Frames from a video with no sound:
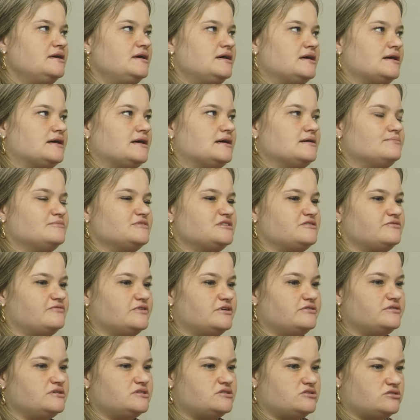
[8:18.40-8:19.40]
It's
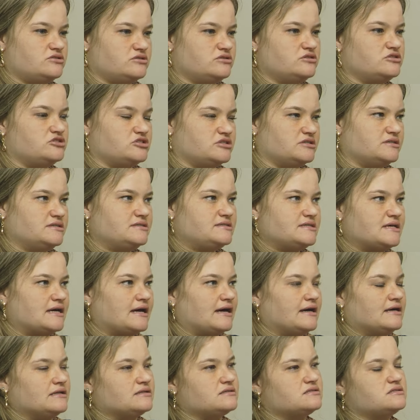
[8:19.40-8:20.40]
very turgid,
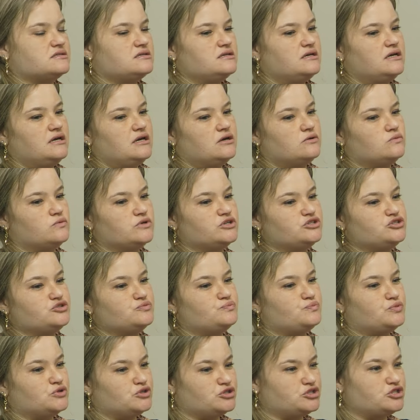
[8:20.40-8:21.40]
and when
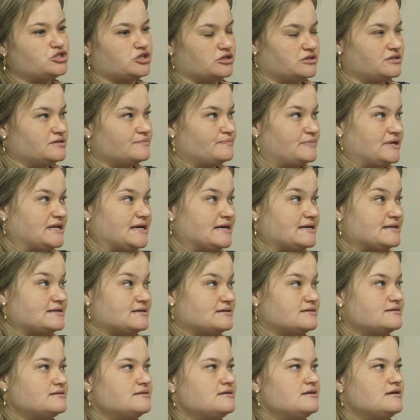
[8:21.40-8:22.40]
you push on the
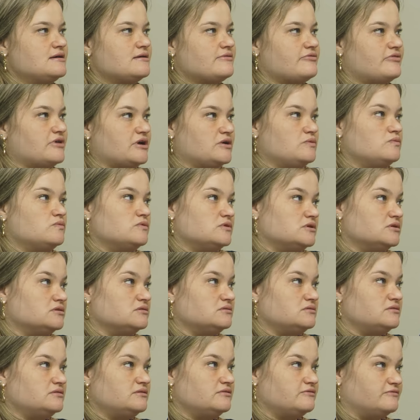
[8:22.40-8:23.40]
bladder, they
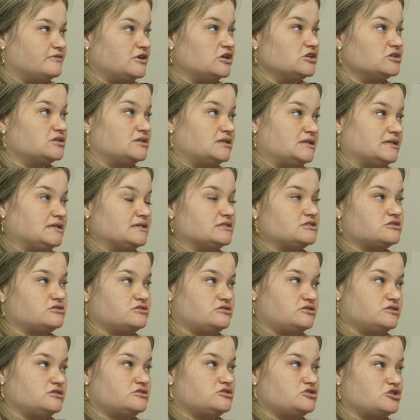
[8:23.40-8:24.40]
will vocalize
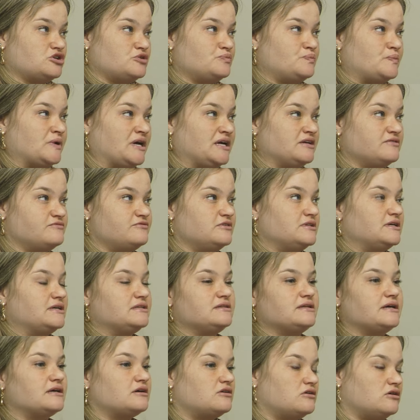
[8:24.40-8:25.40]
because it's so painful
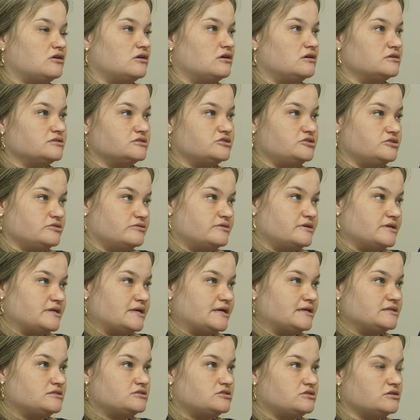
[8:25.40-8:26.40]
and they can't
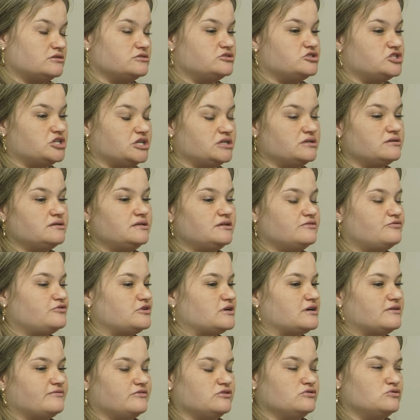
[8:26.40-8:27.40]
urinate. So generally, if
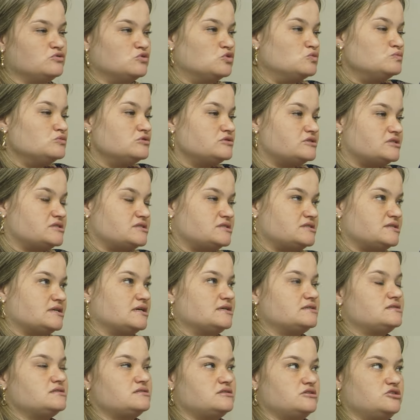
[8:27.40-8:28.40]
you have a normal
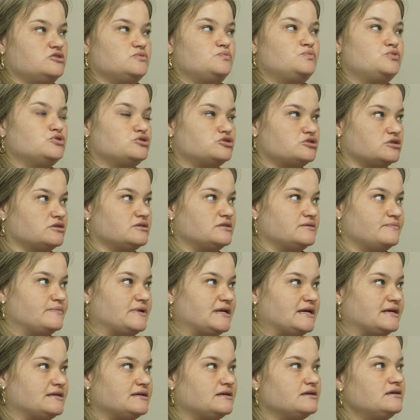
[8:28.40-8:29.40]
cystitis and you push on the
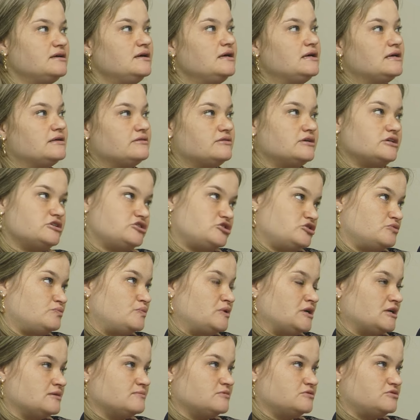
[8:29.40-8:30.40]
bladder, they
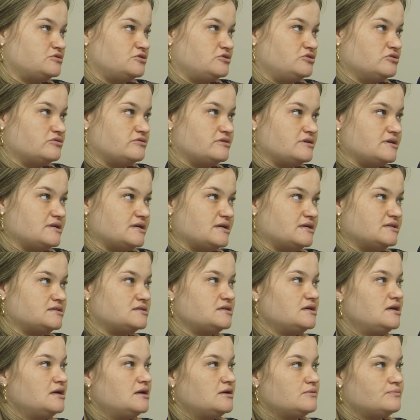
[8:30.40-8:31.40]
should be able to
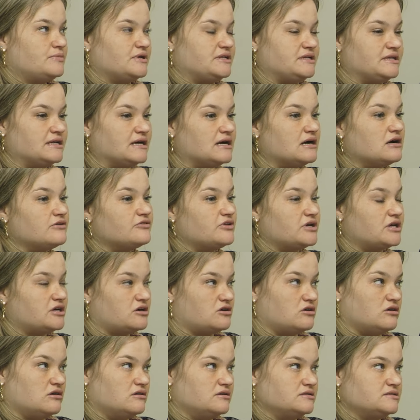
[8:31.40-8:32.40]
urinate. But now they
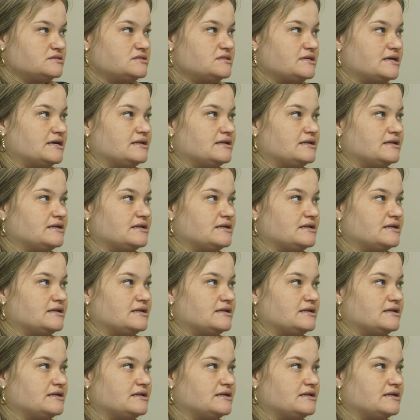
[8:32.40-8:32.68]
can't.